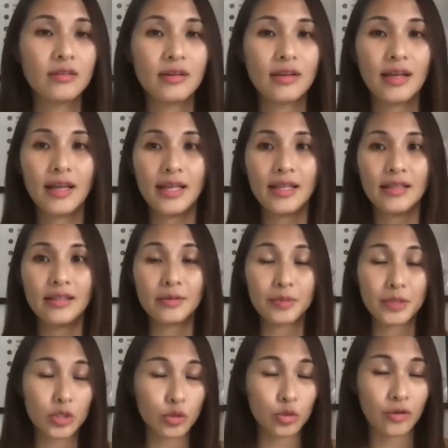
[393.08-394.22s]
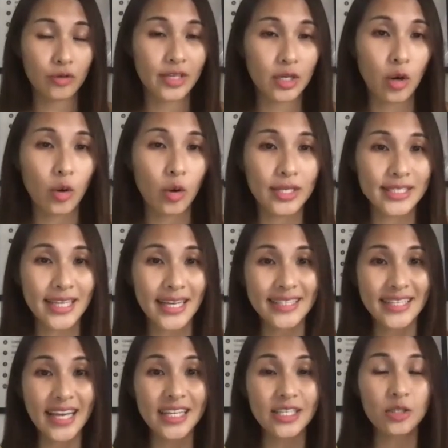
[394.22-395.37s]
in the pursuit of their goal is that
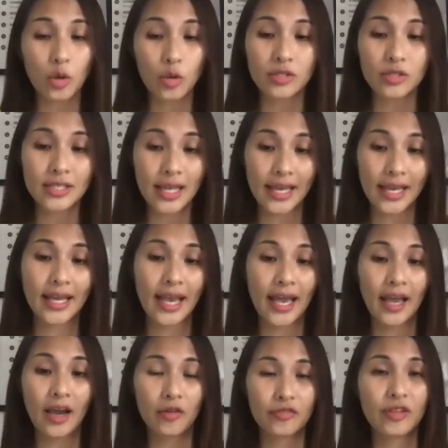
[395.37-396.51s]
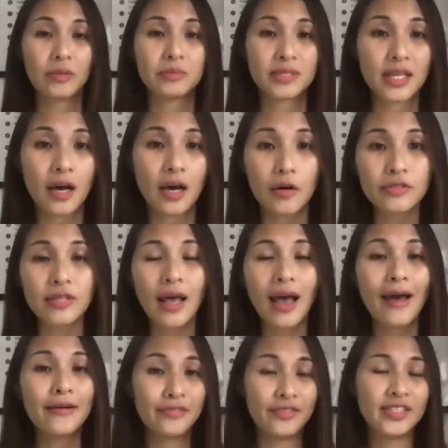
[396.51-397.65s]
they don't take care of themselves
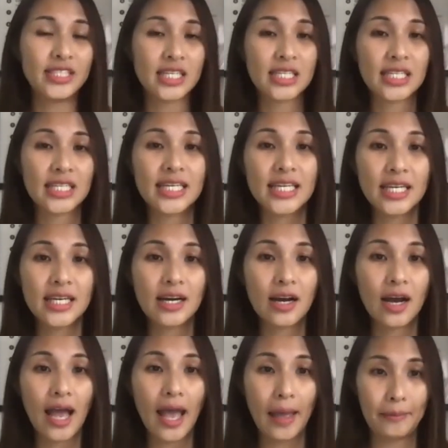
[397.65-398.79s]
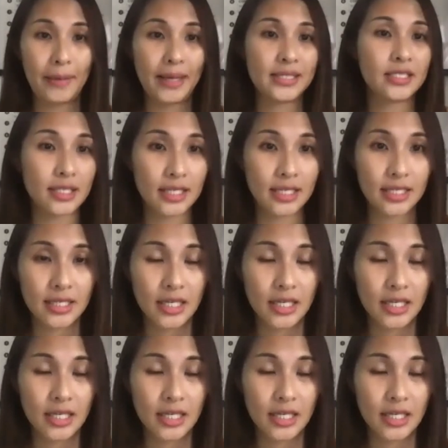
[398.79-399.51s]
physically and mentally.